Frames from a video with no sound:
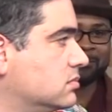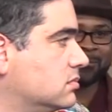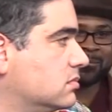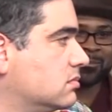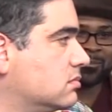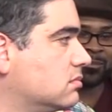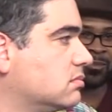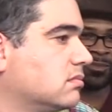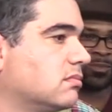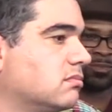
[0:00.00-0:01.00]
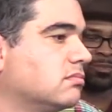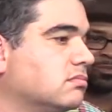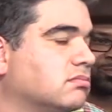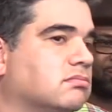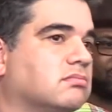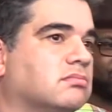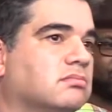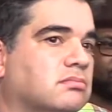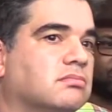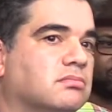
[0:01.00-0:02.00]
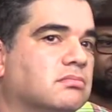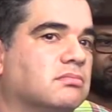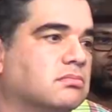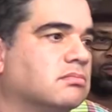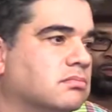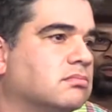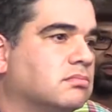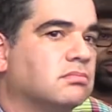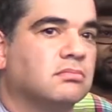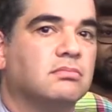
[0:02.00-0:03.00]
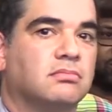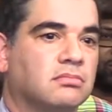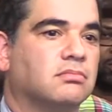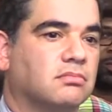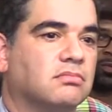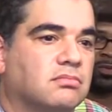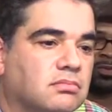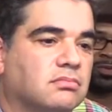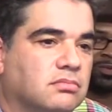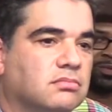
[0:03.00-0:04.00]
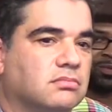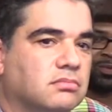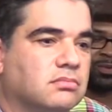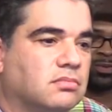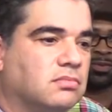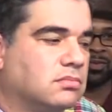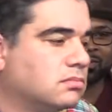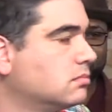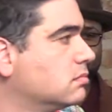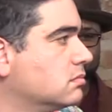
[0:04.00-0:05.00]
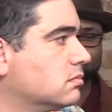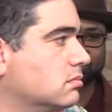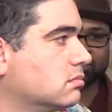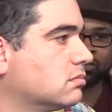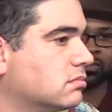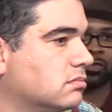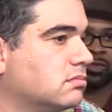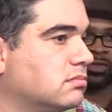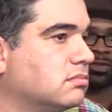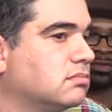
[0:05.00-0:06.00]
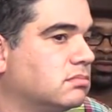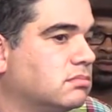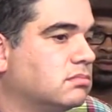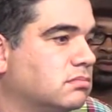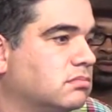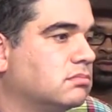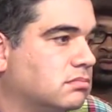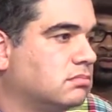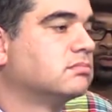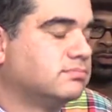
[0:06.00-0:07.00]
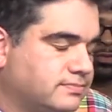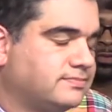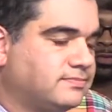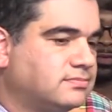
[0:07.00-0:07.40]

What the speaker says: The person shown says nothing.